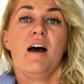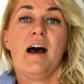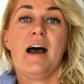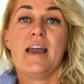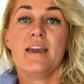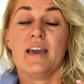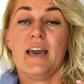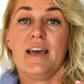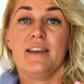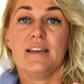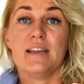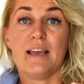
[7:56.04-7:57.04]
I
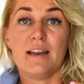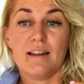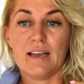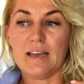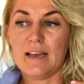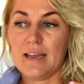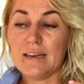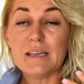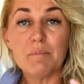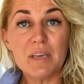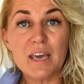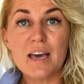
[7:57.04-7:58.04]
had an
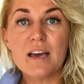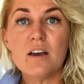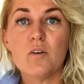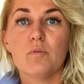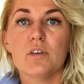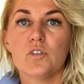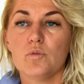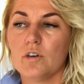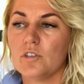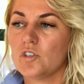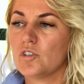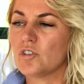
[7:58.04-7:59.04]
anemia, which
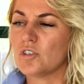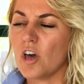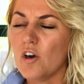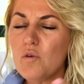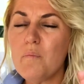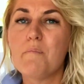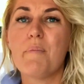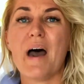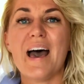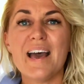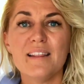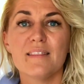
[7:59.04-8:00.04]
was so
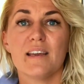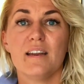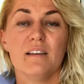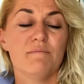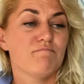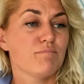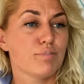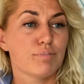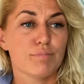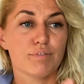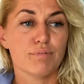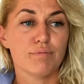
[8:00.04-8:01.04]
bad that
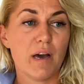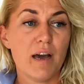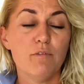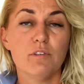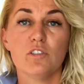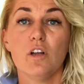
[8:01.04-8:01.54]
I was